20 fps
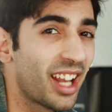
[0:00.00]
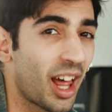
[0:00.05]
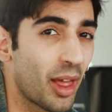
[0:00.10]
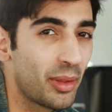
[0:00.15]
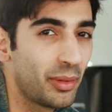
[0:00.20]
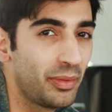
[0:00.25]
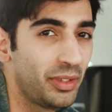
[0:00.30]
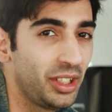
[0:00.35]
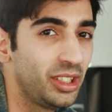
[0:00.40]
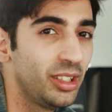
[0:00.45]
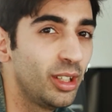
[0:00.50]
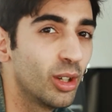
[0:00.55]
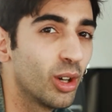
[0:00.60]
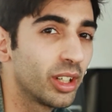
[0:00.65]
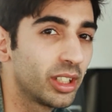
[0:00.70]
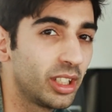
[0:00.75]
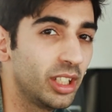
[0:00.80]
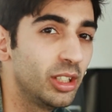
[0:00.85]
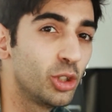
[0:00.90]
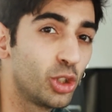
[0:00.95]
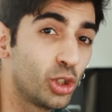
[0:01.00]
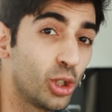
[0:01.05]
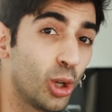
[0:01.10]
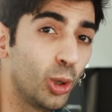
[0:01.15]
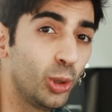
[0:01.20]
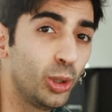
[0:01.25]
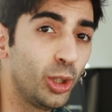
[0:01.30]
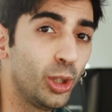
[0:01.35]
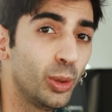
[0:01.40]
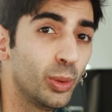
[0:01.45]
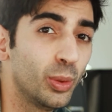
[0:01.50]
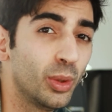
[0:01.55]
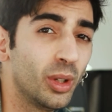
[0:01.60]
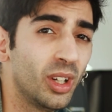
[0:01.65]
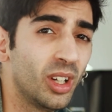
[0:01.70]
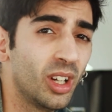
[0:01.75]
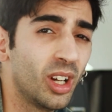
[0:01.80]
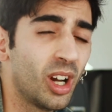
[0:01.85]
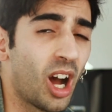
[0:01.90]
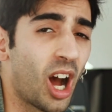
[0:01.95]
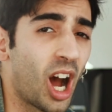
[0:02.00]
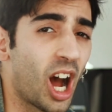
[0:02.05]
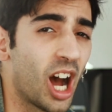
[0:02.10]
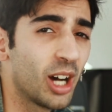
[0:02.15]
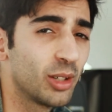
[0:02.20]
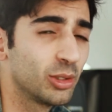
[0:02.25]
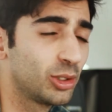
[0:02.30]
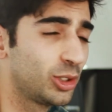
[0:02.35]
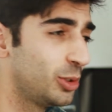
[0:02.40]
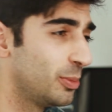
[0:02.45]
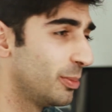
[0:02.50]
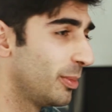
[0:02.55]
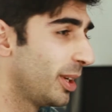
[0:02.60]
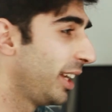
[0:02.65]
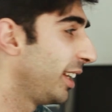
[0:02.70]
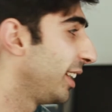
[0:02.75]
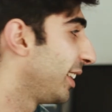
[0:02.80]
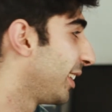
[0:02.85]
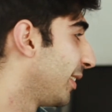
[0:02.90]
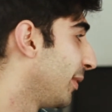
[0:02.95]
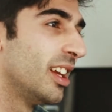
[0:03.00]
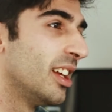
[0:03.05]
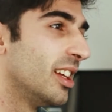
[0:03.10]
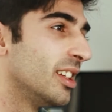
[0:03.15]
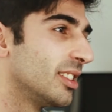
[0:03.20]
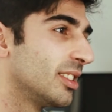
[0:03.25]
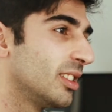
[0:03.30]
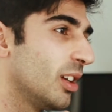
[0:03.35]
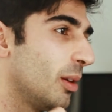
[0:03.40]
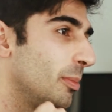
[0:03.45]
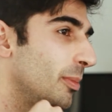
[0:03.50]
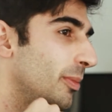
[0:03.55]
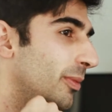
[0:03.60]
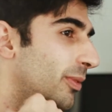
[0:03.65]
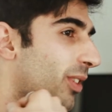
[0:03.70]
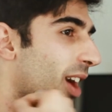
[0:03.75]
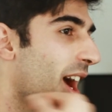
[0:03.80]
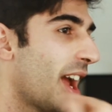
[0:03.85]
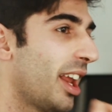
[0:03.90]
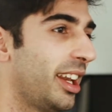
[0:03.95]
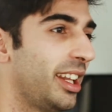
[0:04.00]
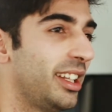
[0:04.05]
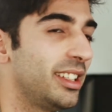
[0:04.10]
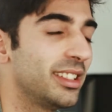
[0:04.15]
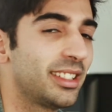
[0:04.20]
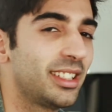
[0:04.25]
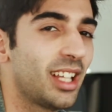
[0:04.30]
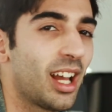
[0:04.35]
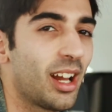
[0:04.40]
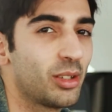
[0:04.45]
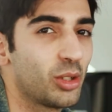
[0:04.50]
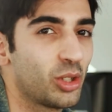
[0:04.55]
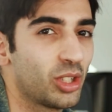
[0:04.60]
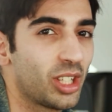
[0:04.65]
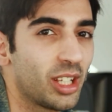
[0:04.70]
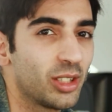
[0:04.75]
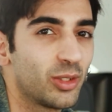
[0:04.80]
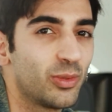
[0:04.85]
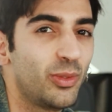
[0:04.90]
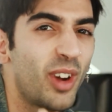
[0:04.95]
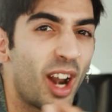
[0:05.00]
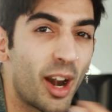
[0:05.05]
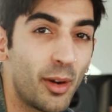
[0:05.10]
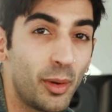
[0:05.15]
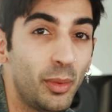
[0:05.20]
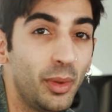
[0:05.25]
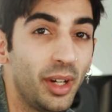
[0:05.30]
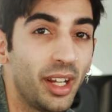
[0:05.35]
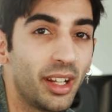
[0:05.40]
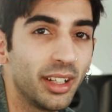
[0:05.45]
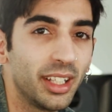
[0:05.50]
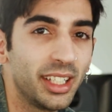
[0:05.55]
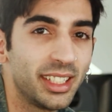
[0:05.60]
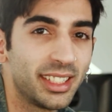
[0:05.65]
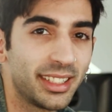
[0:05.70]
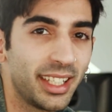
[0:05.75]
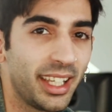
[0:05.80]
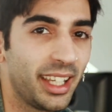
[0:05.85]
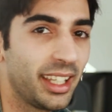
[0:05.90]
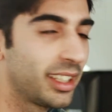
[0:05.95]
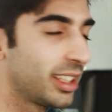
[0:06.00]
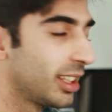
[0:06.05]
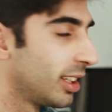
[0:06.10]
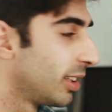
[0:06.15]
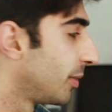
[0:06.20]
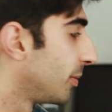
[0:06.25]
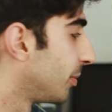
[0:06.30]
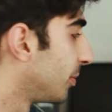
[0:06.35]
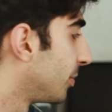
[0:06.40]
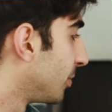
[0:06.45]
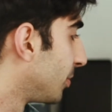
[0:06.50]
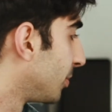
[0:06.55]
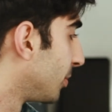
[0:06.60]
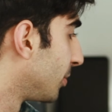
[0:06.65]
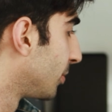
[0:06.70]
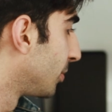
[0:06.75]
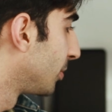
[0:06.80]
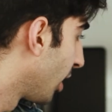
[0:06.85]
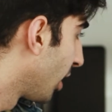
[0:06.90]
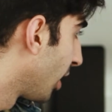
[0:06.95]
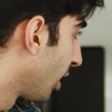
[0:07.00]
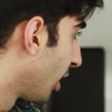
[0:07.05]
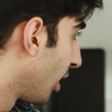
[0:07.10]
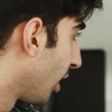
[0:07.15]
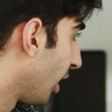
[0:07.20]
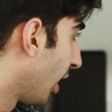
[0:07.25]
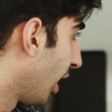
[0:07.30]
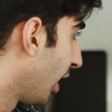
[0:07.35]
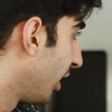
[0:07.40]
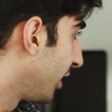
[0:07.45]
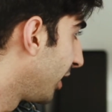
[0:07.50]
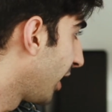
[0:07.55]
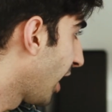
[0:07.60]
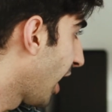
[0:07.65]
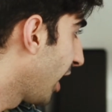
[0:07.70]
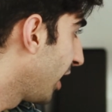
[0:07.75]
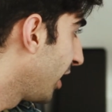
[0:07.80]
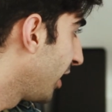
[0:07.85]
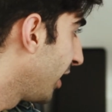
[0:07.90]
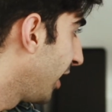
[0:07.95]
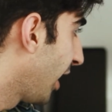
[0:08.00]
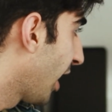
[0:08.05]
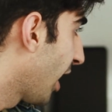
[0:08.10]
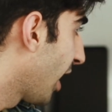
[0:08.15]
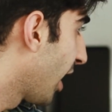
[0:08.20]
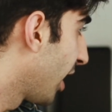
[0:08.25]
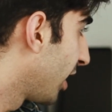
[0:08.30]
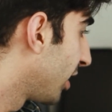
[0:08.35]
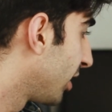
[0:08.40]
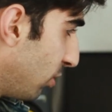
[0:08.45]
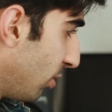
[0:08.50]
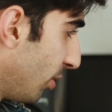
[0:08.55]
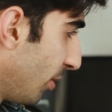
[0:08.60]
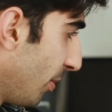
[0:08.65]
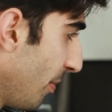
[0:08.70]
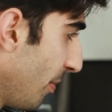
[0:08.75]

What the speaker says: another video I can show you how to make some violin sounds very realistic. And yeah, in the end